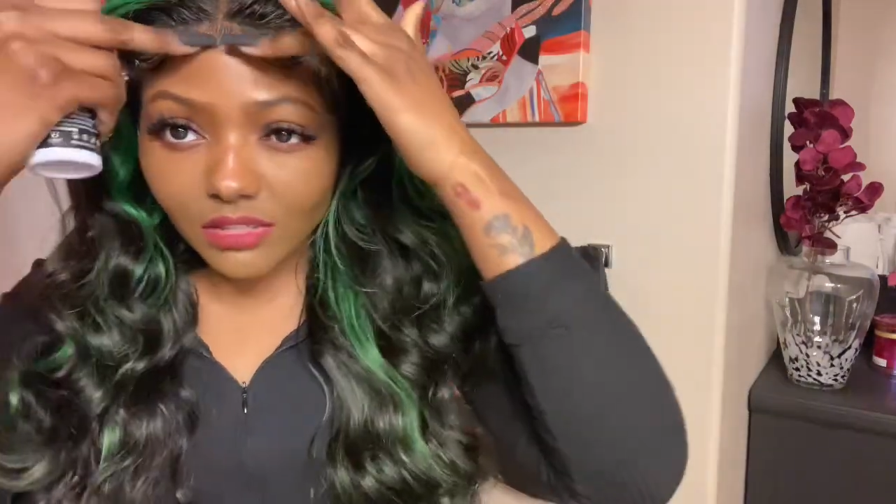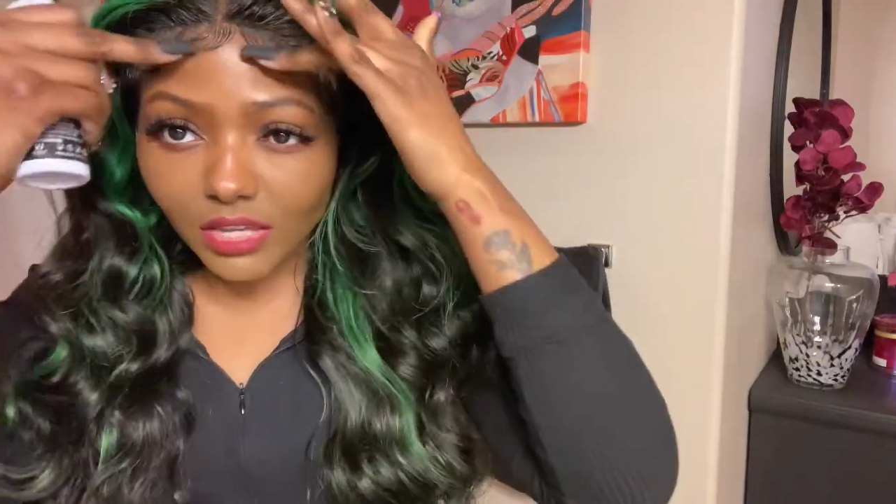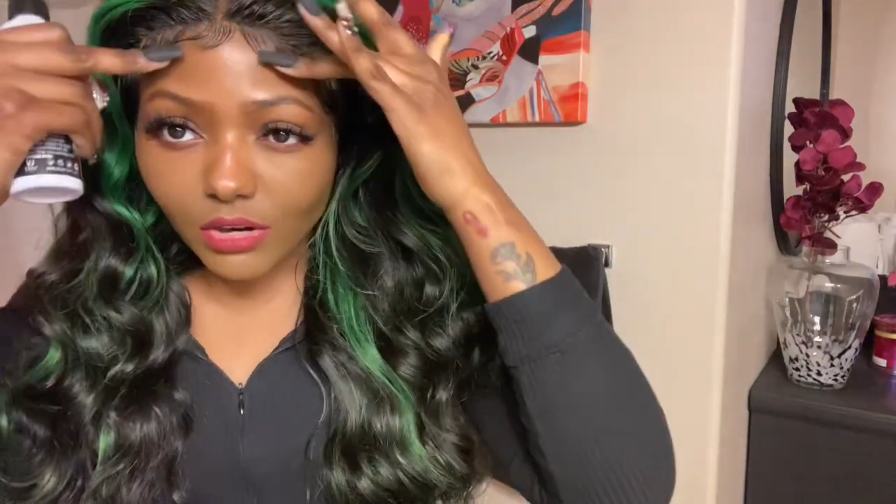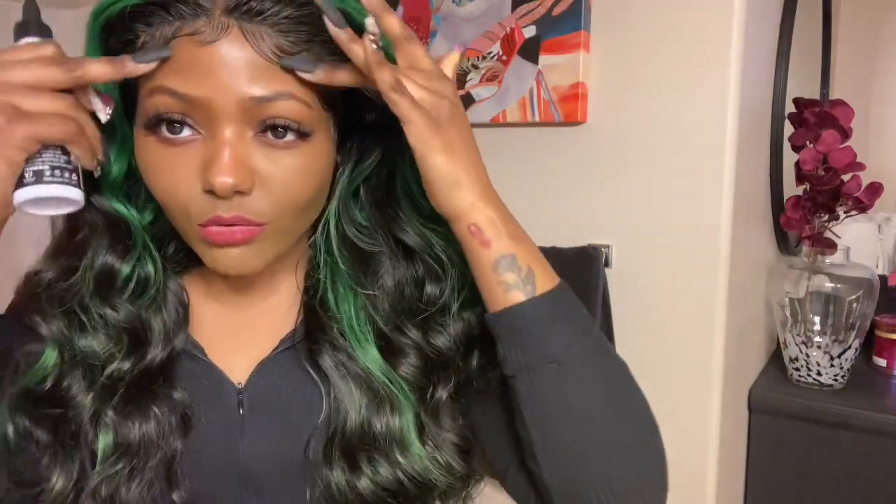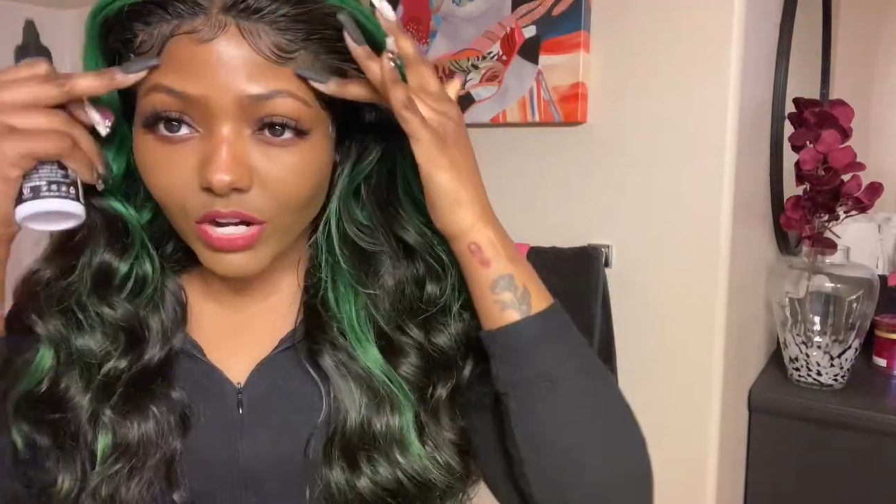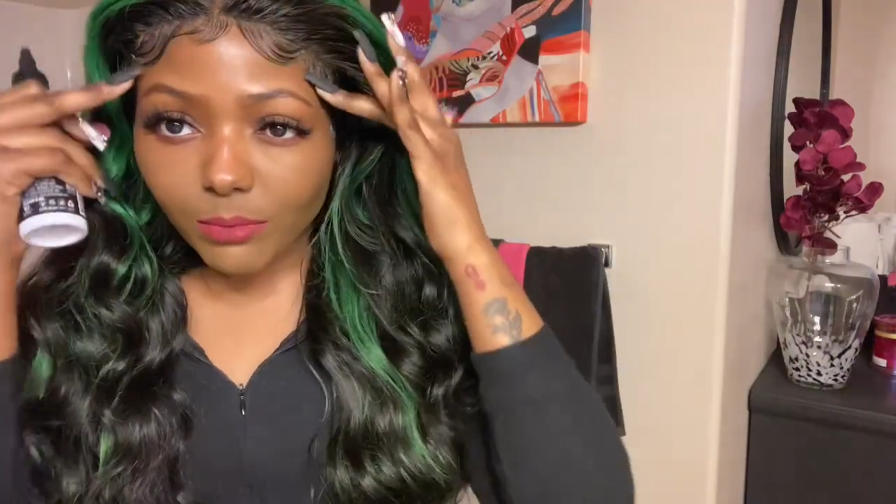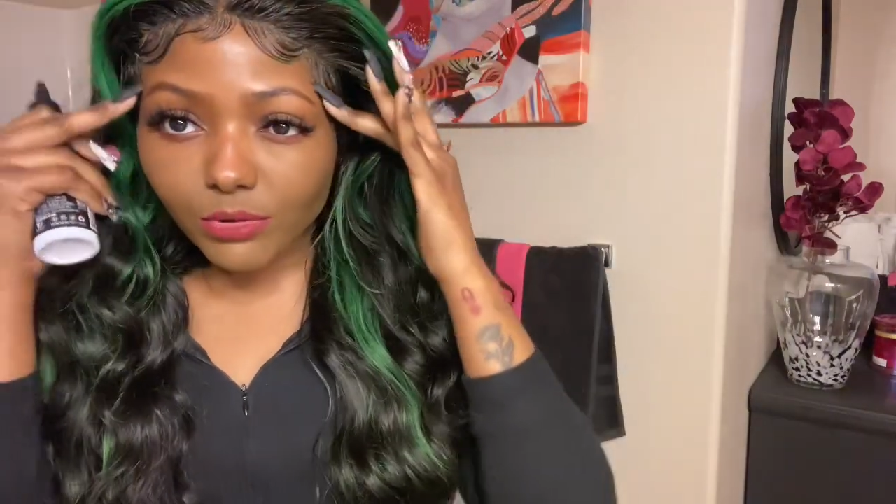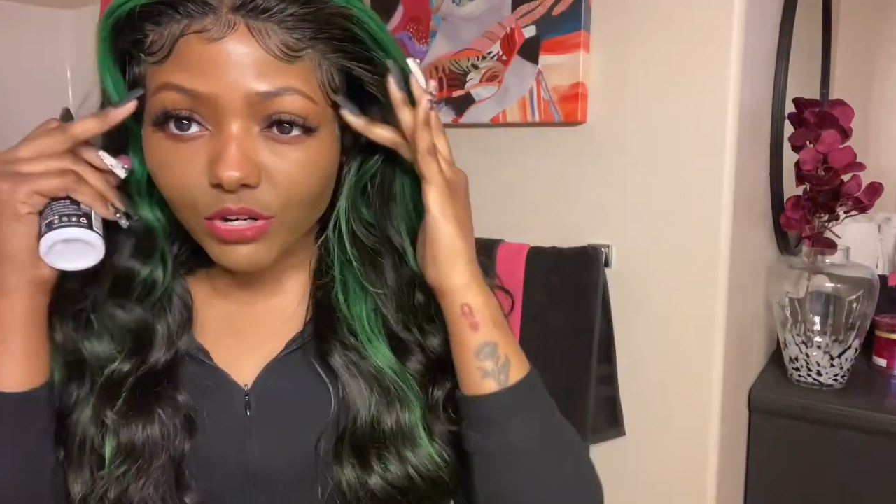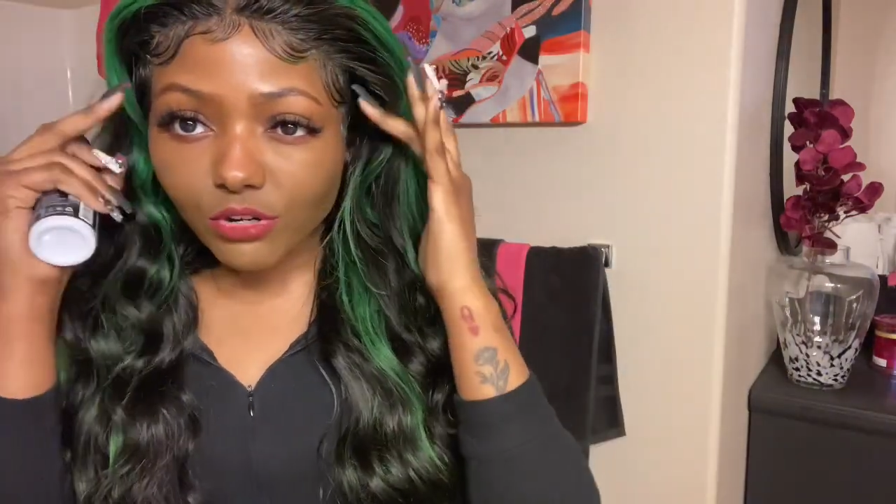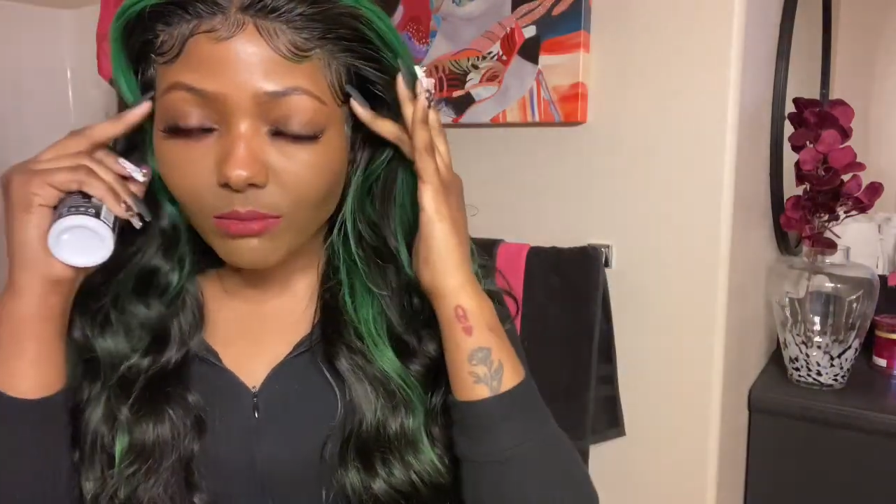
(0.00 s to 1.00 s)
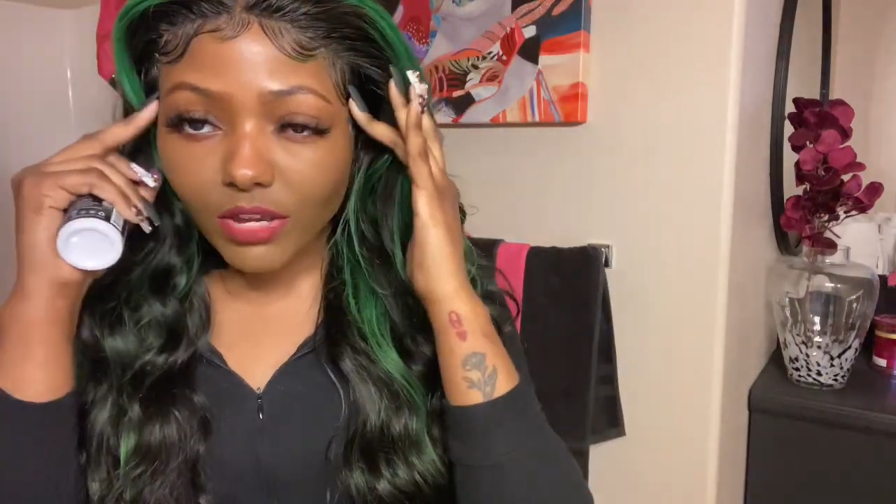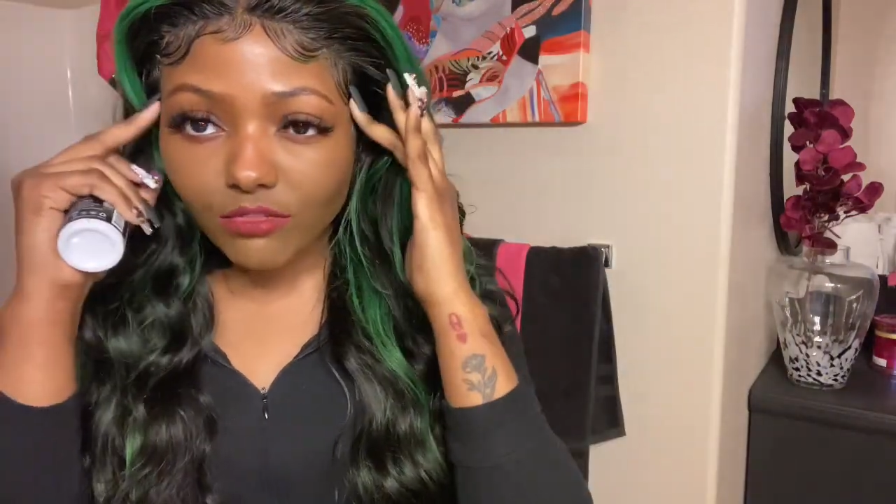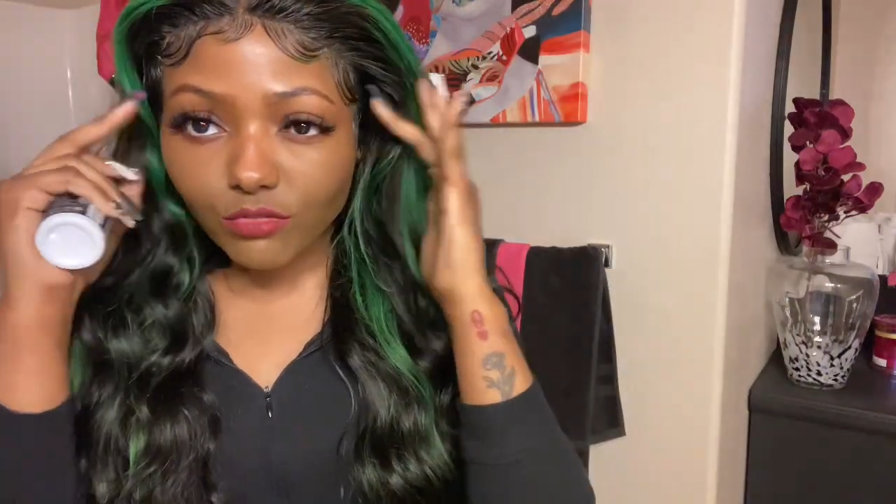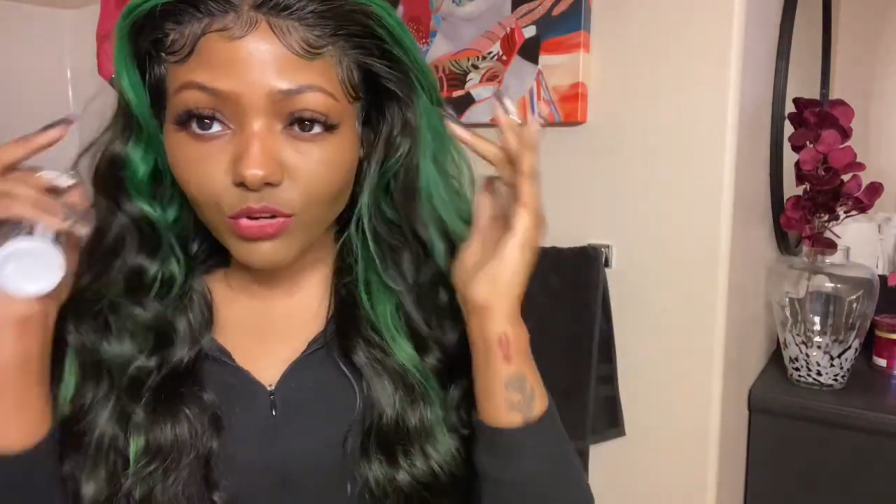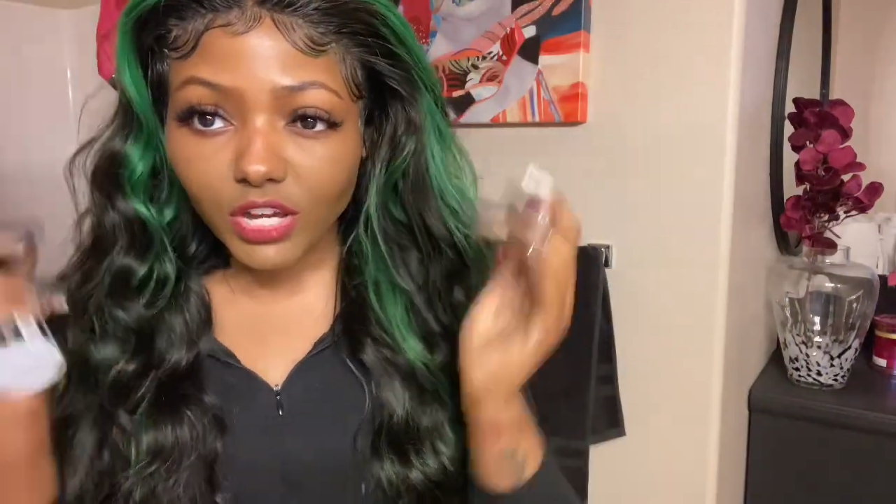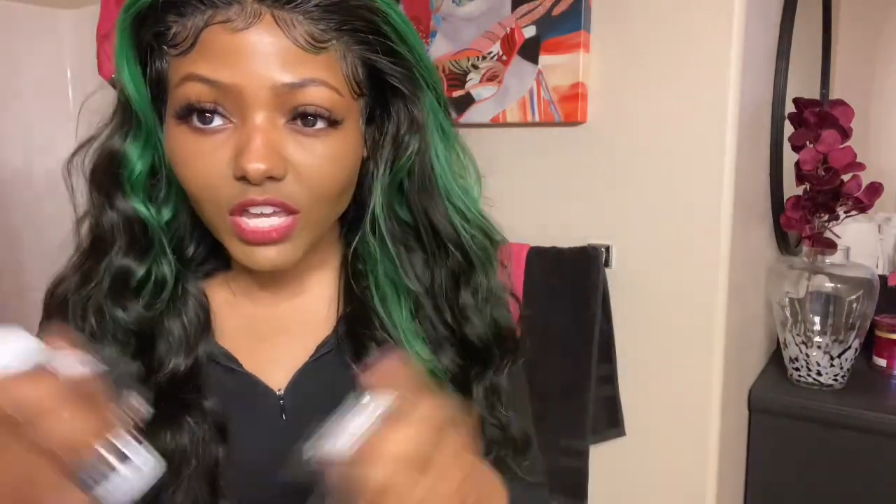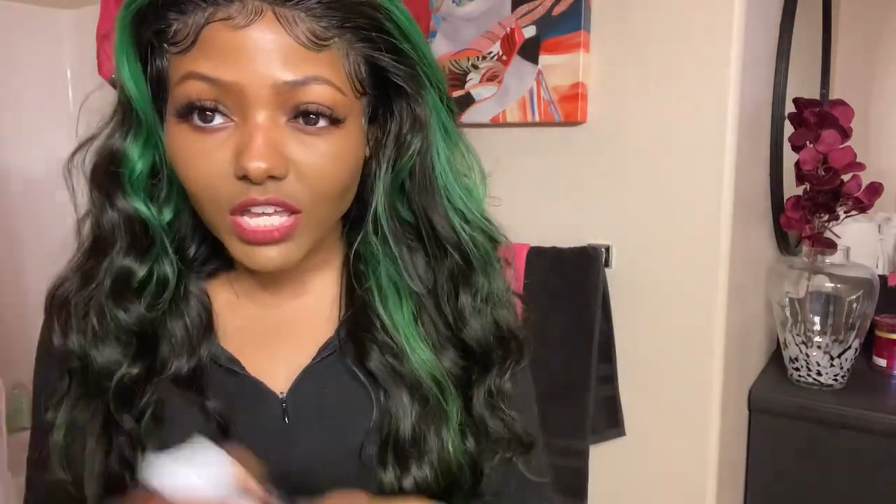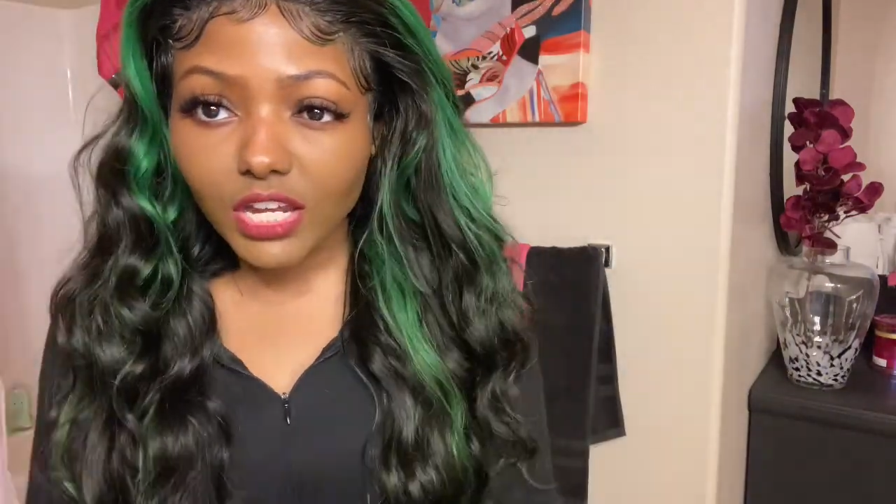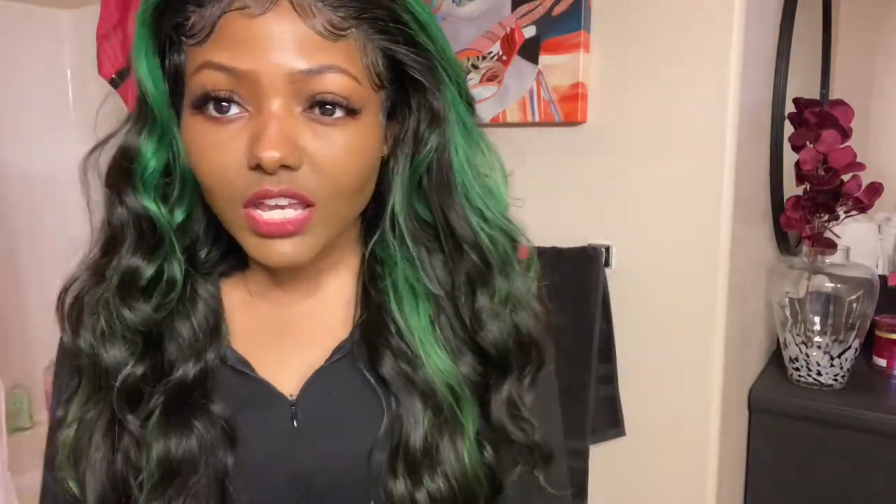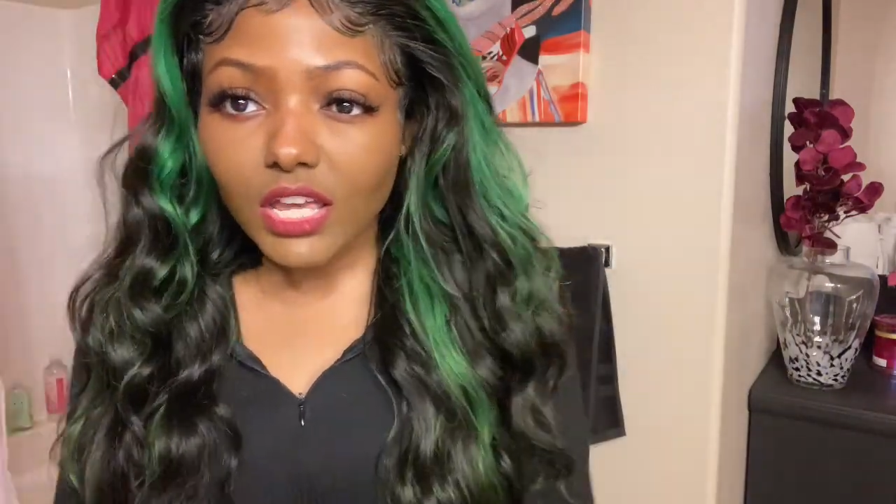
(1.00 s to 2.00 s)
like when I put it on my
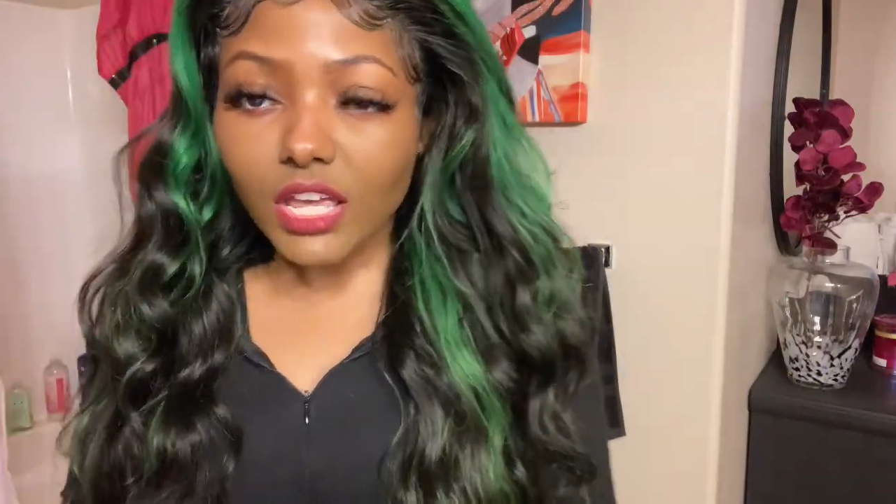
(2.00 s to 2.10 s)
forehead,